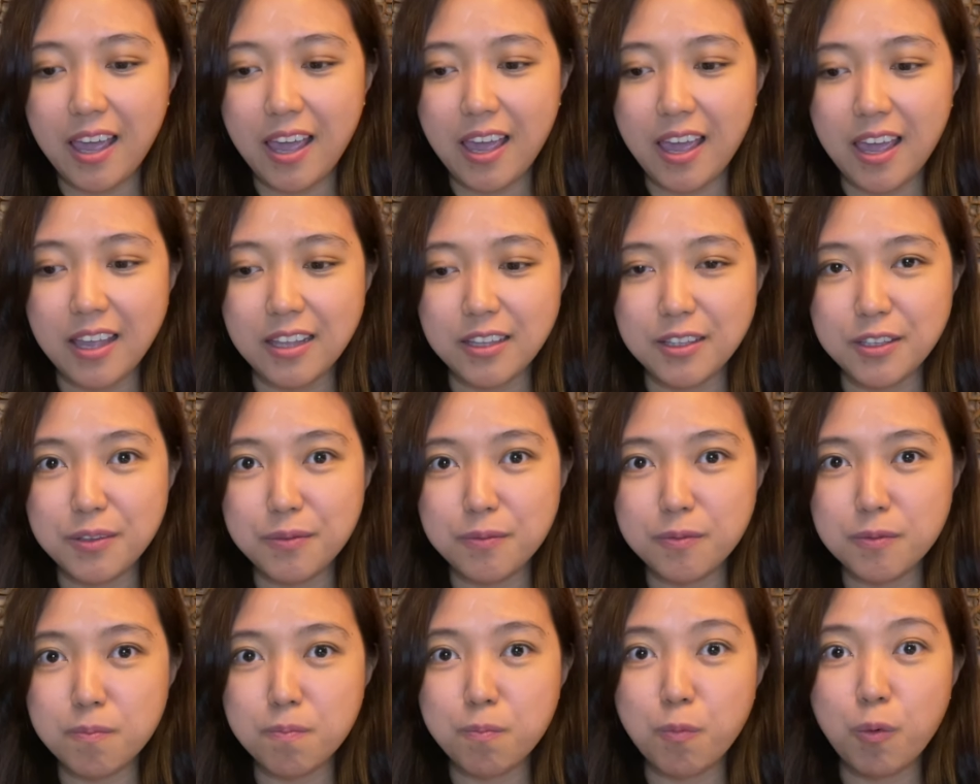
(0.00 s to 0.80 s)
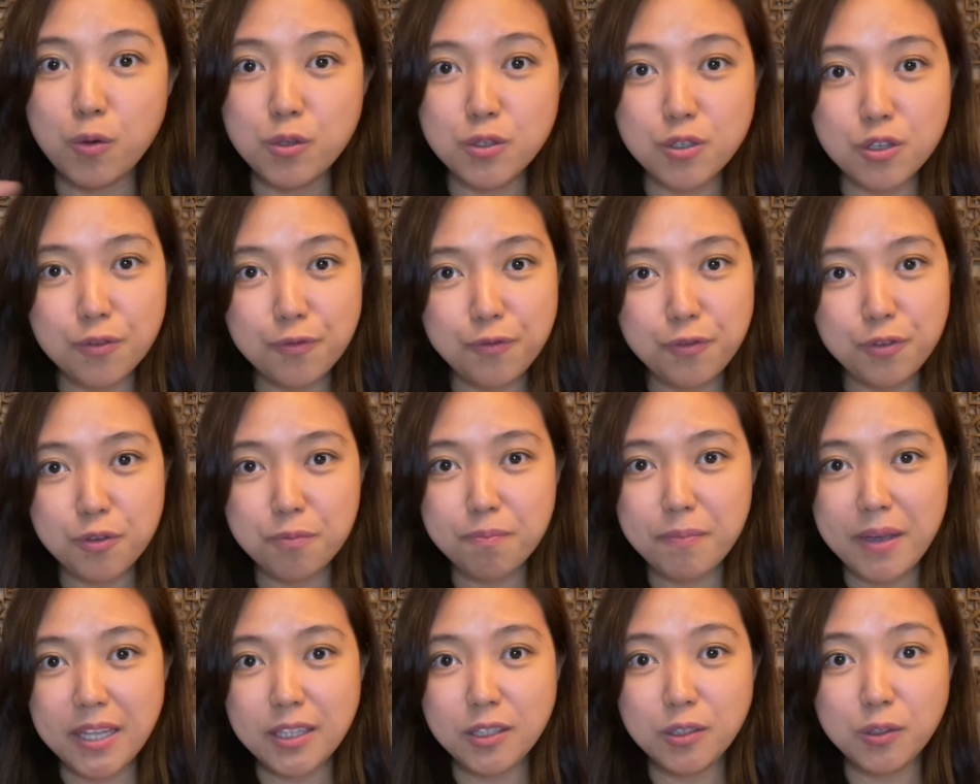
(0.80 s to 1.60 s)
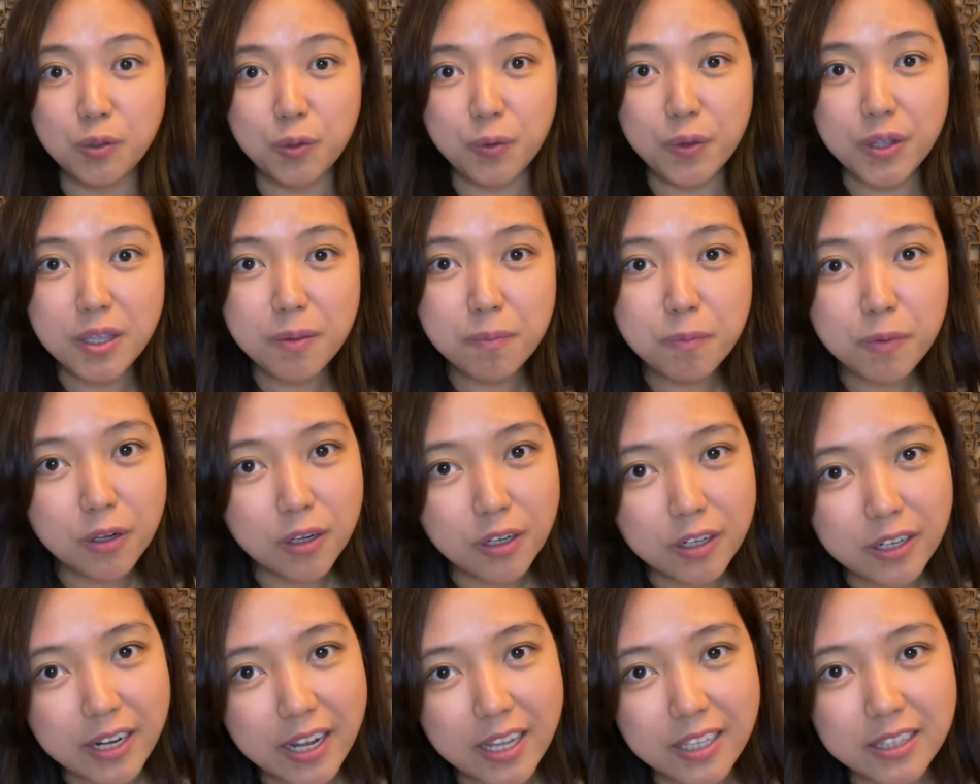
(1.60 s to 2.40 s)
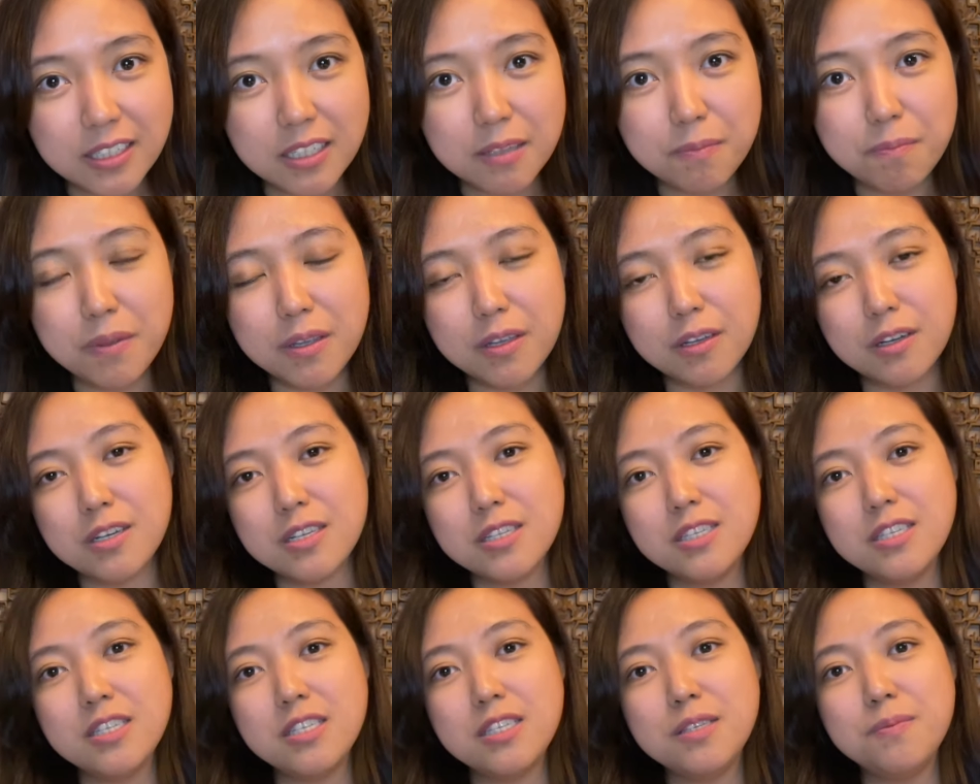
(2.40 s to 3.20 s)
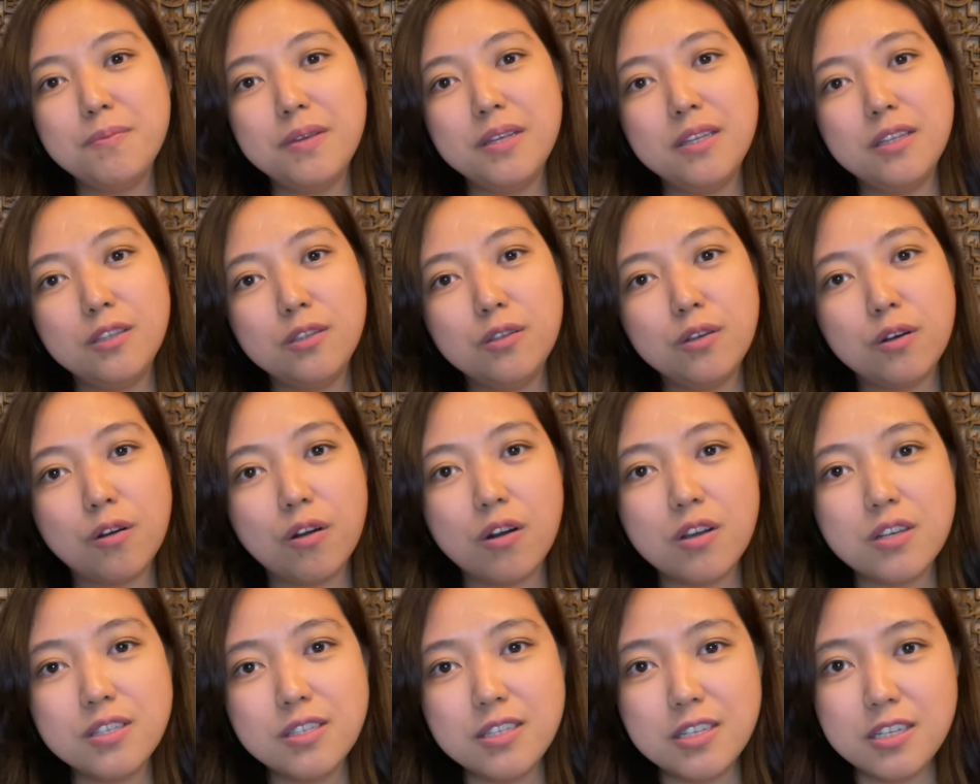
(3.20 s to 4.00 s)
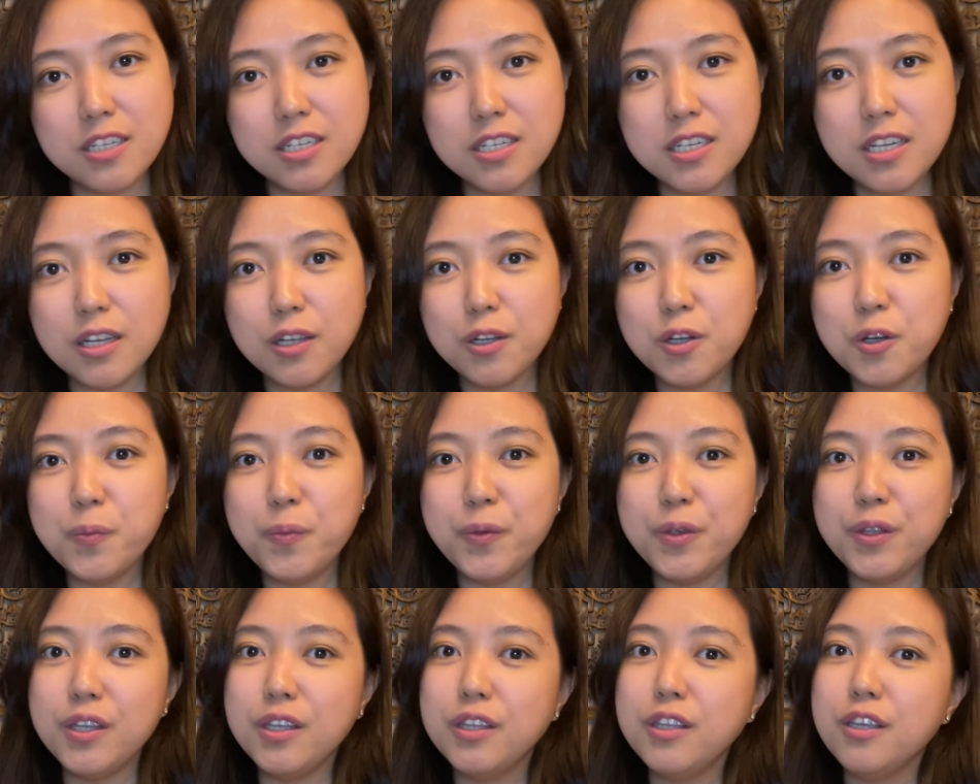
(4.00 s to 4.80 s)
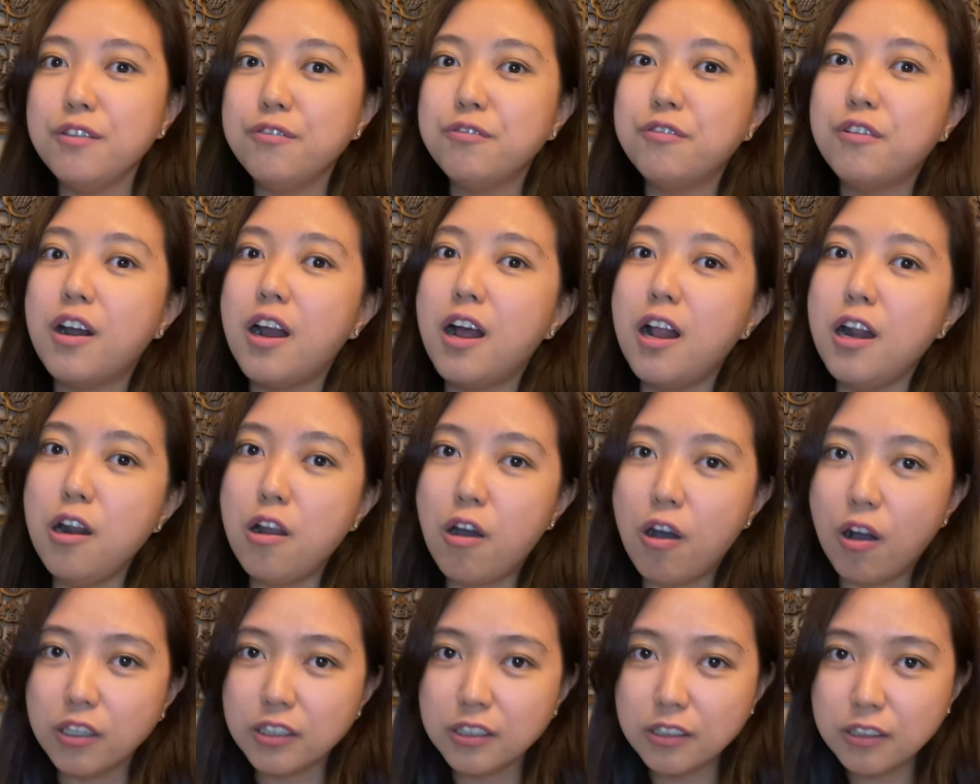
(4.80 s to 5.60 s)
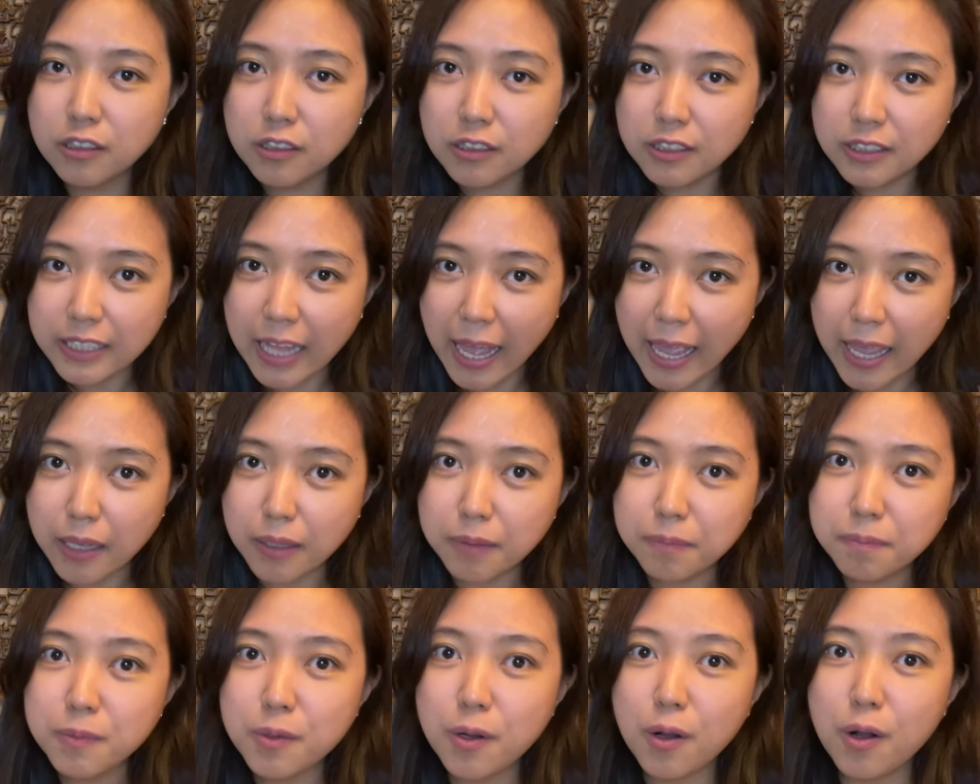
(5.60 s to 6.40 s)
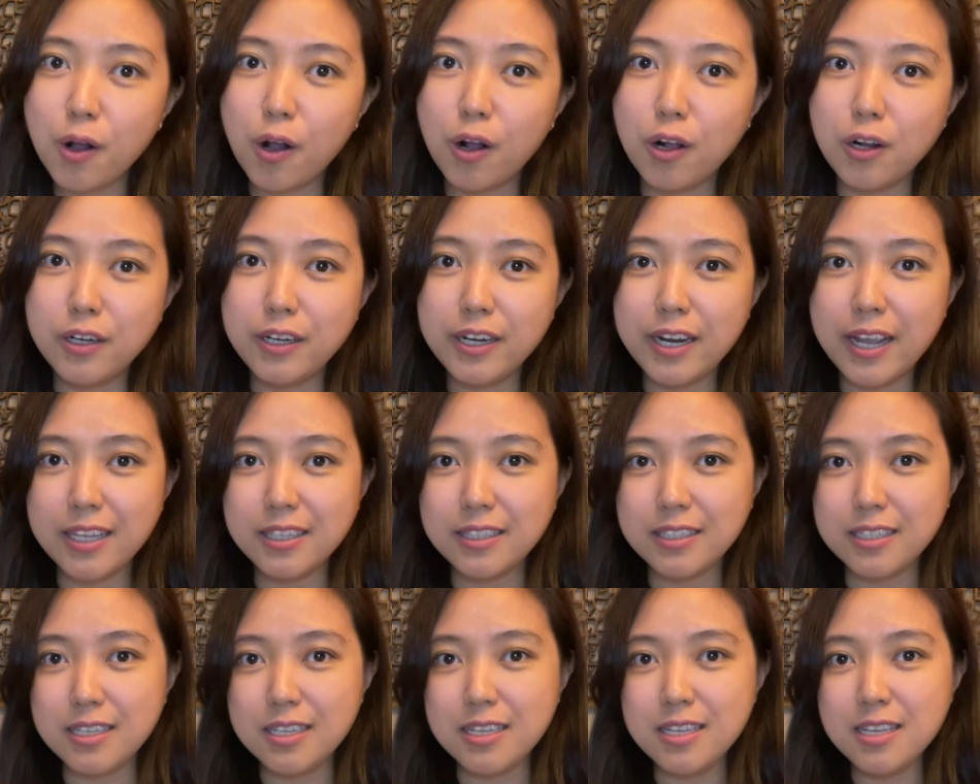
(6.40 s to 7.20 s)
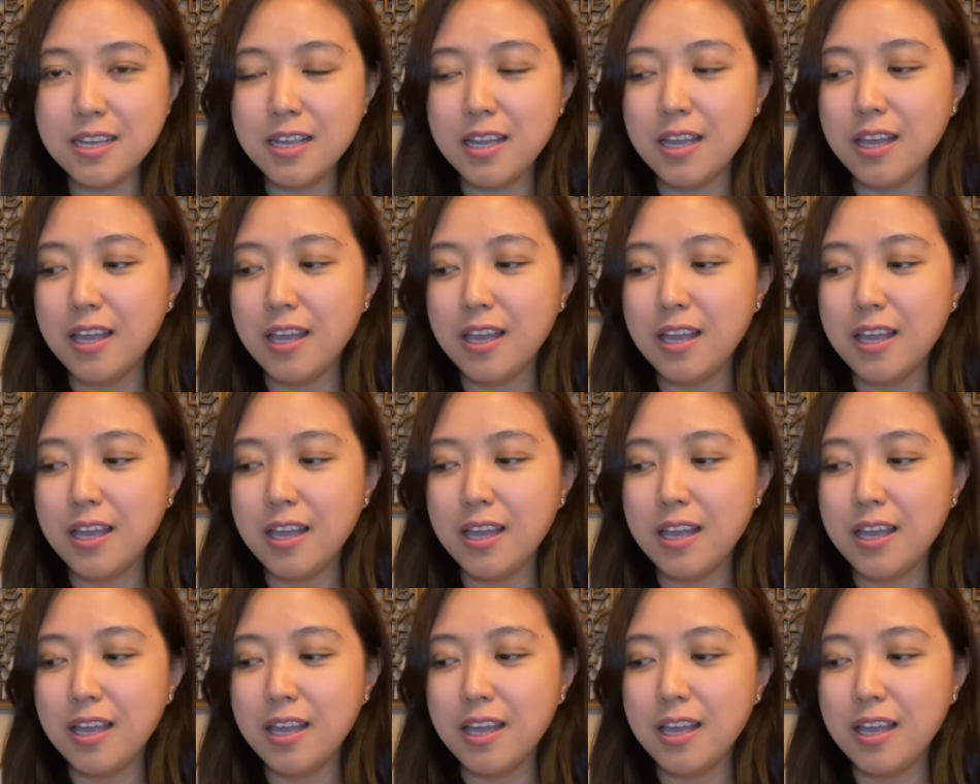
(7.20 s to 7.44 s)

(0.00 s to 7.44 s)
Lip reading: and most of you might know him already because he's been in the cross-stitching community for a long time already.